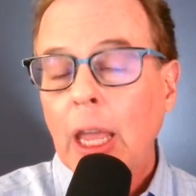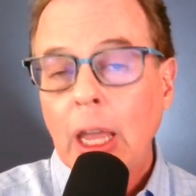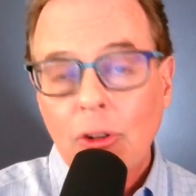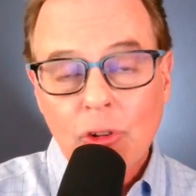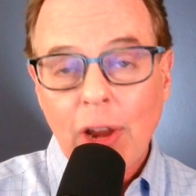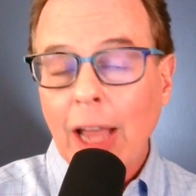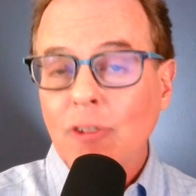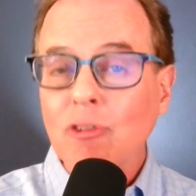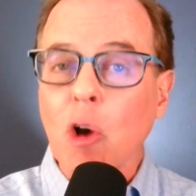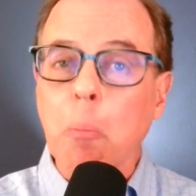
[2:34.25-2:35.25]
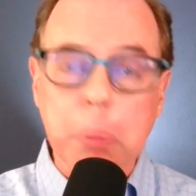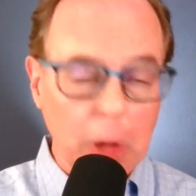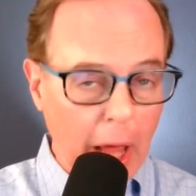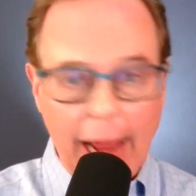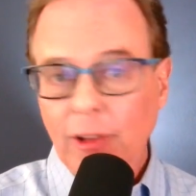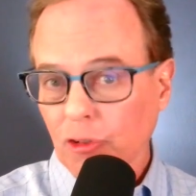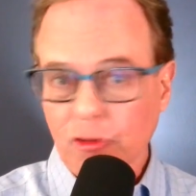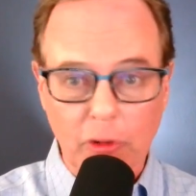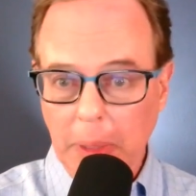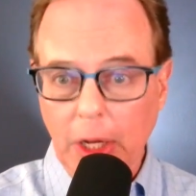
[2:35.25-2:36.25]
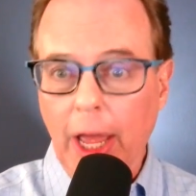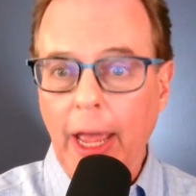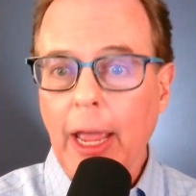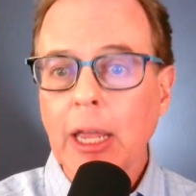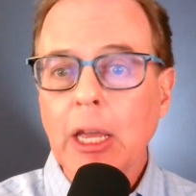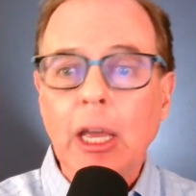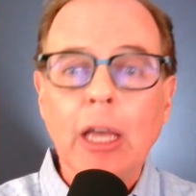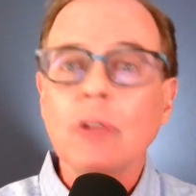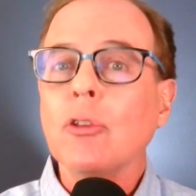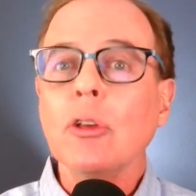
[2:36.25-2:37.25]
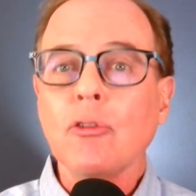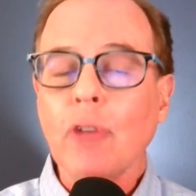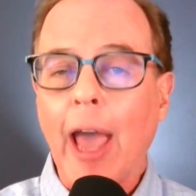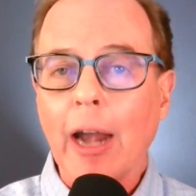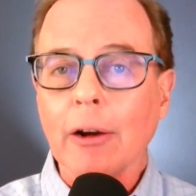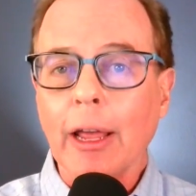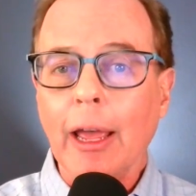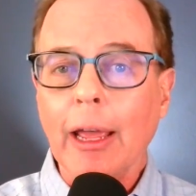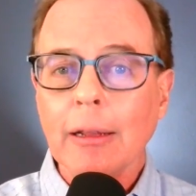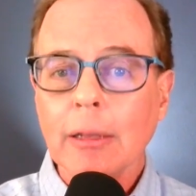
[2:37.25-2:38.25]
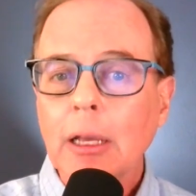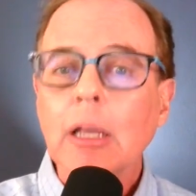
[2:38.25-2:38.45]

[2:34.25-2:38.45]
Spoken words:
International Blasphemy Day is this Saturday.